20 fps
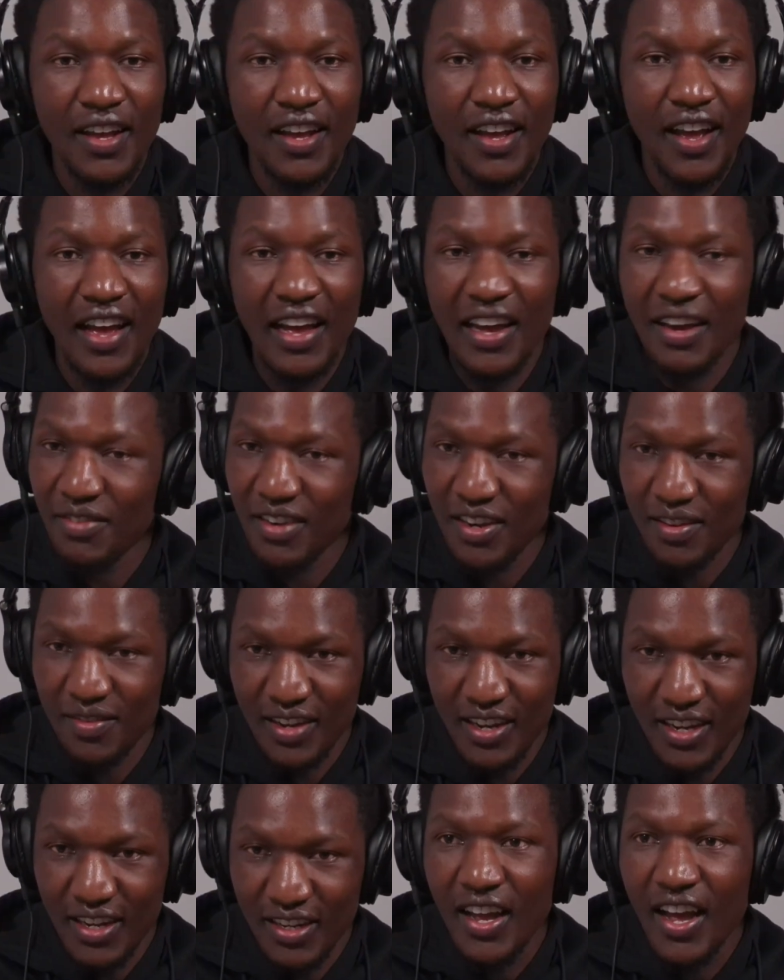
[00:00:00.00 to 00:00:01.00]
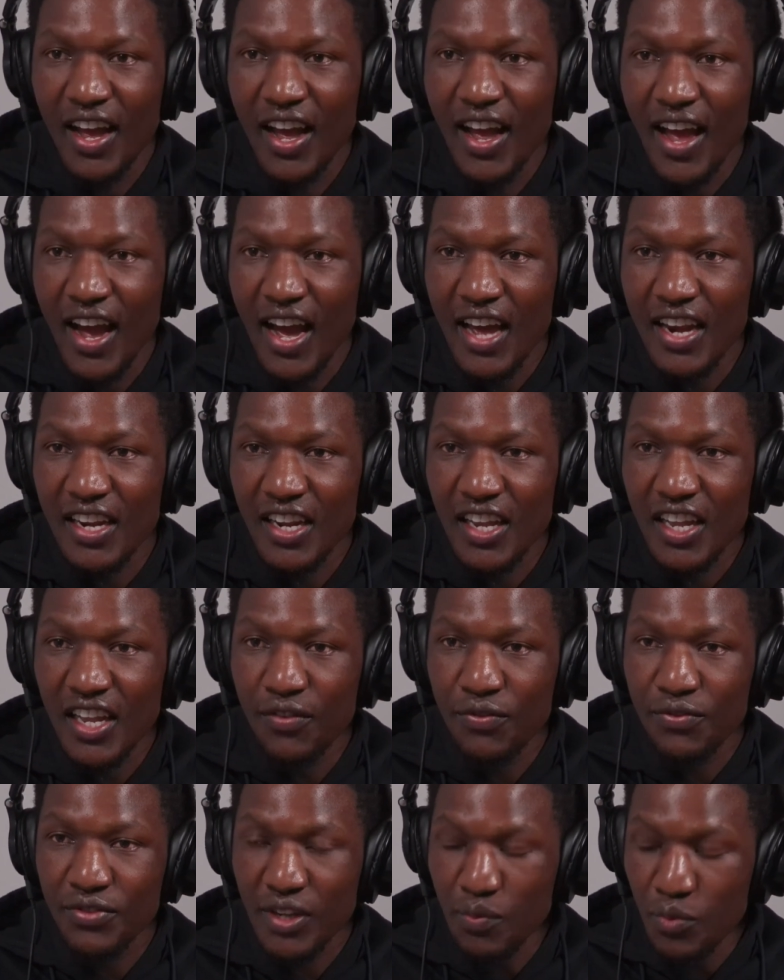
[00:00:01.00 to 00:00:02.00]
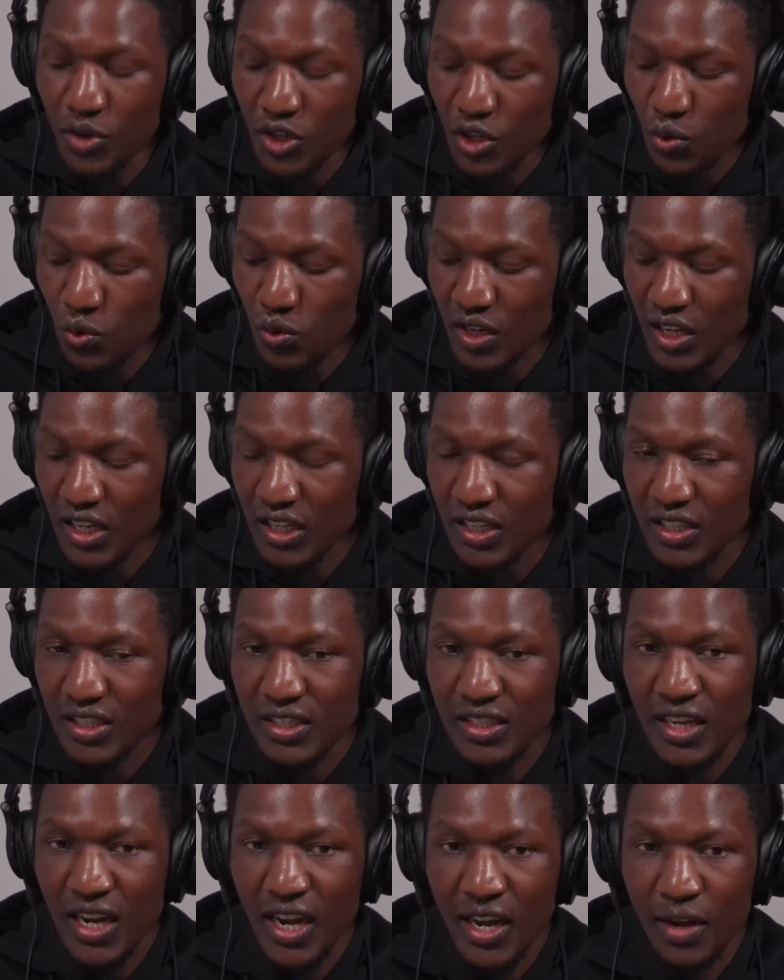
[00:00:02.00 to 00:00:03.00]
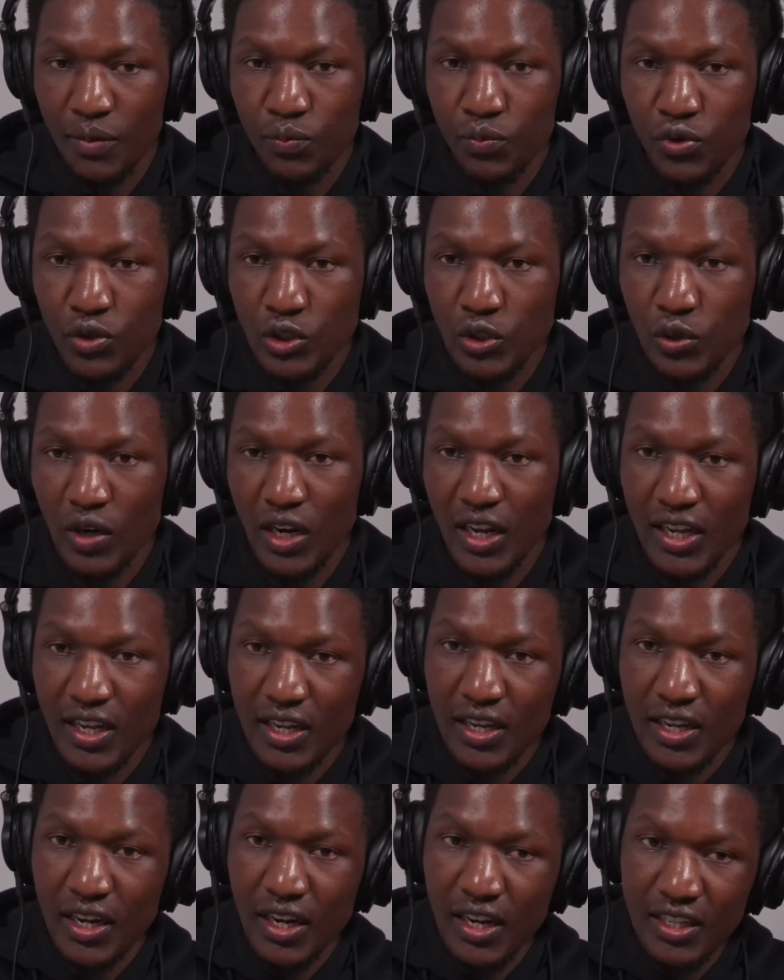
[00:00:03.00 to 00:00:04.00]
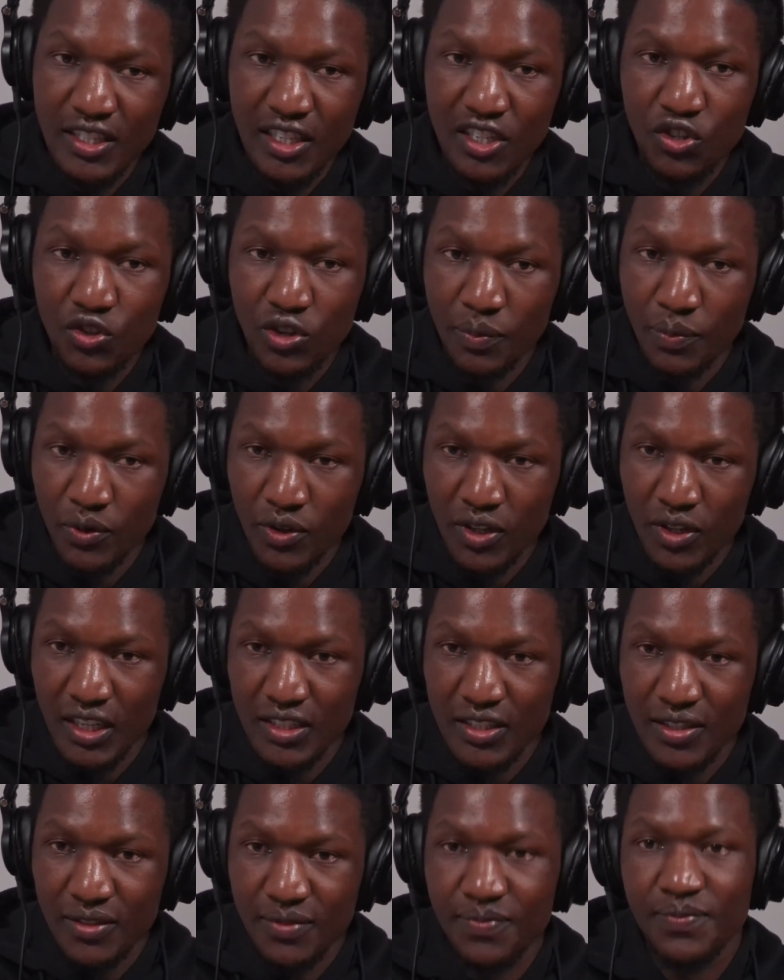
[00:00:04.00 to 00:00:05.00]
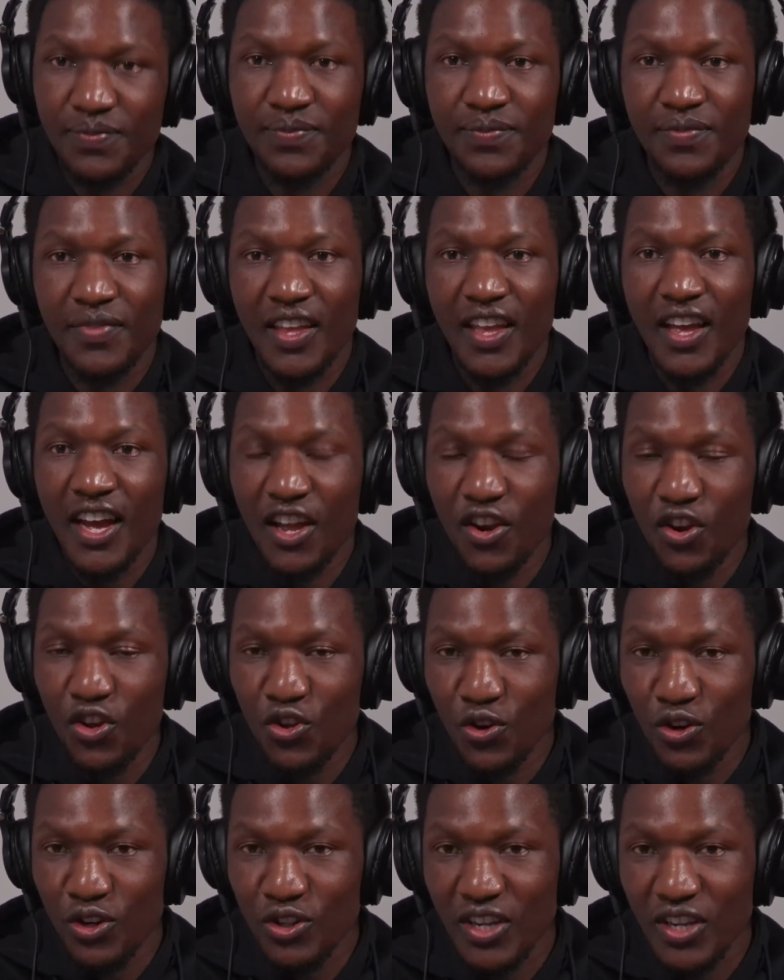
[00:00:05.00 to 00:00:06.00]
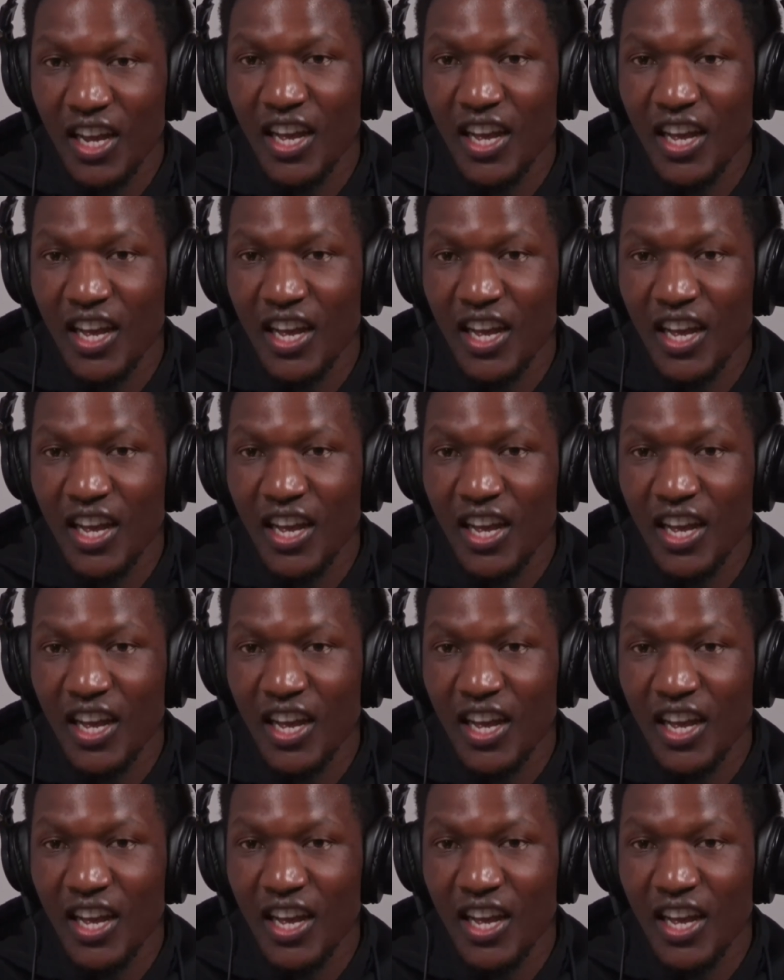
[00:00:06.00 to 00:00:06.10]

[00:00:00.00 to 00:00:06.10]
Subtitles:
I've never had. And if somebody could get time to like listen to your podcast, I know you also.